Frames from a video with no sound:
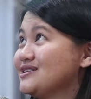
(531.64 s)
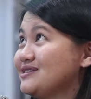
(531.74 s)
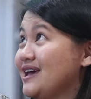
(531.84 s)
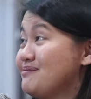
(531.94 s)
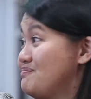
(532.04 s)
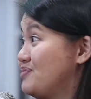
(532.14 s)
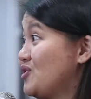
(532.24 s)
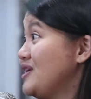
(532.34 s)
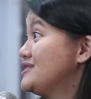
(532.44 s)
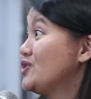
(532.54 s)
get
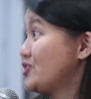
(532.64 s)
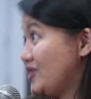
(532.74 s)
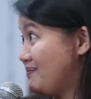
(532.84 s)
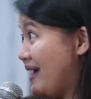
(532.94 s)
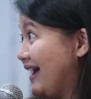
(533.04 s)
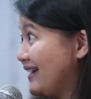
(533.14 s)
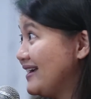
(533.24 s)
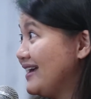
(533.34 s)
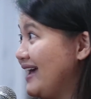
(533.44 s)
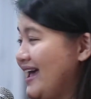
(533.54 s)
great social impact
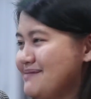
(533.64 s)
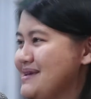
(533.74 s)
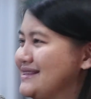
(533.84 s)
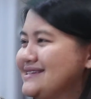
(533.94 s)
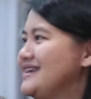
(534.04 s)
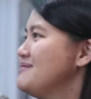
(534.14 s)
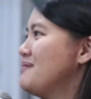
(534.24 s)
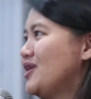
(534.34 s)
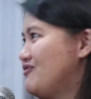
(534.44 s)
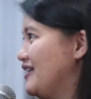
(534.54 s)
and make the same
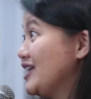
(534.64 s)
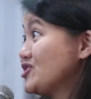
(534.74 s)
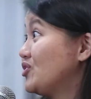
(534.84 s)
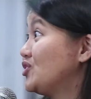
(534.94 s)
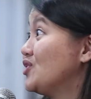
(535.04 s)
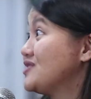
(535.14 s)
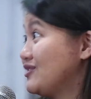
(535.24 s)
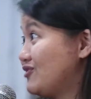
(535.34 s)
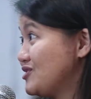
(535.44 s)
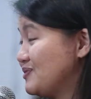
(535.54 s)
amount of financial returns in
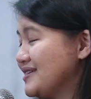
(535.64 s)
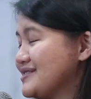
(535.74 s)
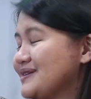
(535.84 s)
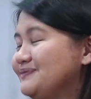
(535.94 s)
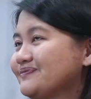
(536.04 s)
the first place.